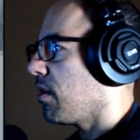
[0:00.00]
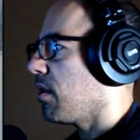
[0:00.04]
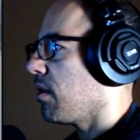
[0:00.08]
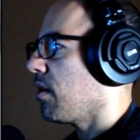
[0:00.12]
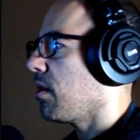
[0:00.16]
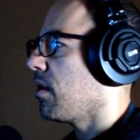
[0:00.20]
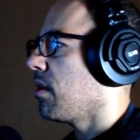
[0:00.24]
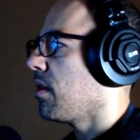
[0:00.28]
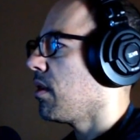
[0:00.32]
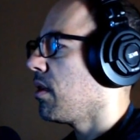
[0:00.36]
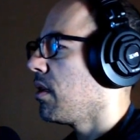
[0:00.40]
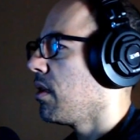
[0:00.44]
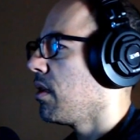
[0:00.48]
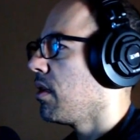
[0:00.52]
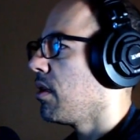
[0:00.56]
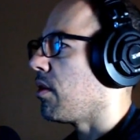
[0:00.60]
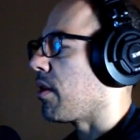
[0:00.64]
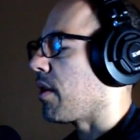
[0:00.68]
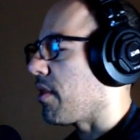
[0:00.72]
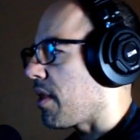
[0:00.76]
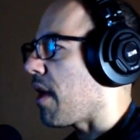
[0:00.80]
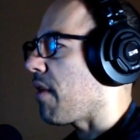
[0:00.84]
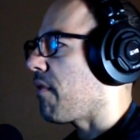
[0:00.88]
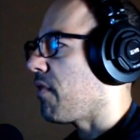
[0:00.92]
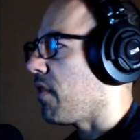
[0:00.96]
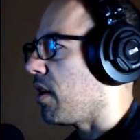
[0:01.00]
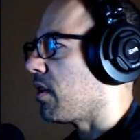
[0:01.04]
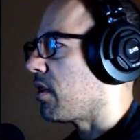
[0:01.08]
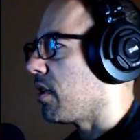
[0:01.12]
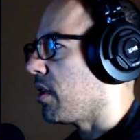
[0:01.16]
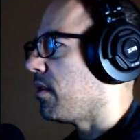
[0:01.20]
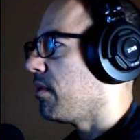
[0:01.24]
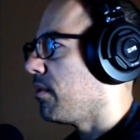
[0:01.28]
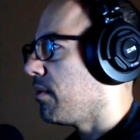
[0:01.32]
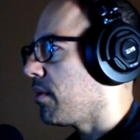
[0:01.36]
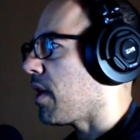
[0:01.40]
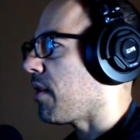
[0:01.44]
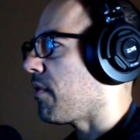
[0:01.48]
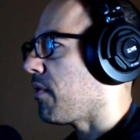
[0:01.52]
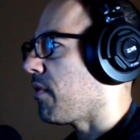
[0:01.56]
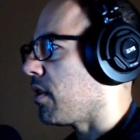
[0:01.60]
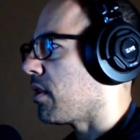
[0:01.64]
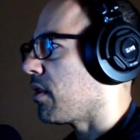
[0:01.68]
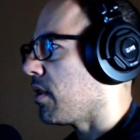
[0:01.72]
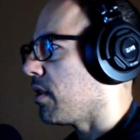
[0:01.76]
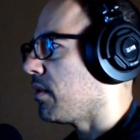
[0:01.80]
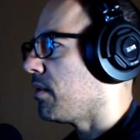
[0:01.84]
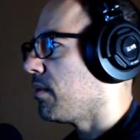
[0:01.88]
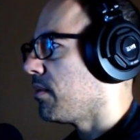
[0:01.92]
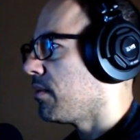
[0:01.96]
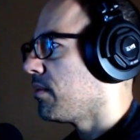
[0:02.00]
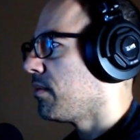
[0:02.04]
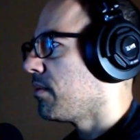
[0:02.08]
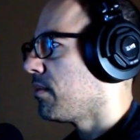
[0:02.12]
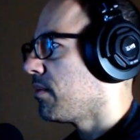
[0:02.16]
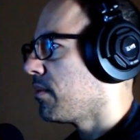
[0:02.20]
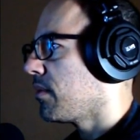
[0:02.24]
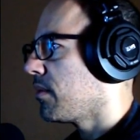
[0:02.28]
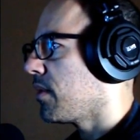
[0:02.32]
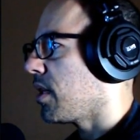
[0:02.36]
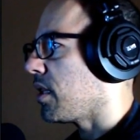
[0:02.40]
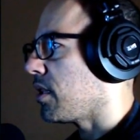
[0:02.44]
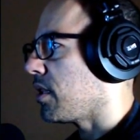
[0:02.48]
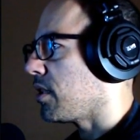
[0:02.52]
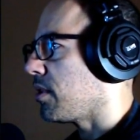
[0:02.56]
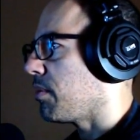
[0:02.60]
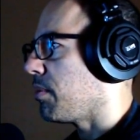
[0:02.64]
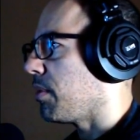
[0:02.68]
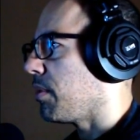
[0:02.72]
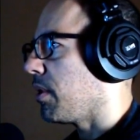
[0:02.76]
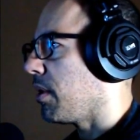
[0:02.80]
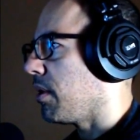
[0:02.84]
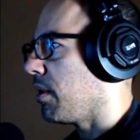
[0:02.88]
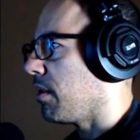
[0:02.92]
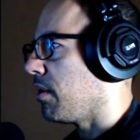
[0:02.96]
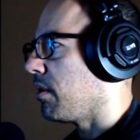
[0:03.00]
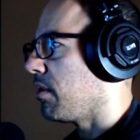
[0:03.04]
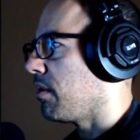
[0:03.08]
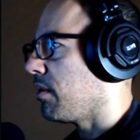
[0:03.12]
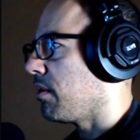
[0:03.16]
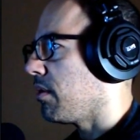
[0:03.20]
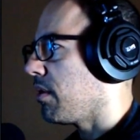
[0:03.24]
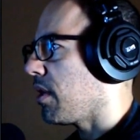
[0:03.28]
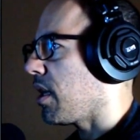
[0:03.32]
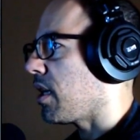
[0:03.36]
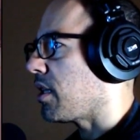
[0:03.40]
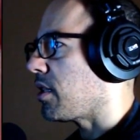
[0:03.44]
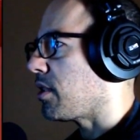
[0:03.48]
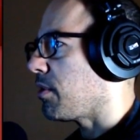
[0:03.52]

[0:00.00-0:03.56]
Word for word: Okay, that felt good. That felt good. That should be fine.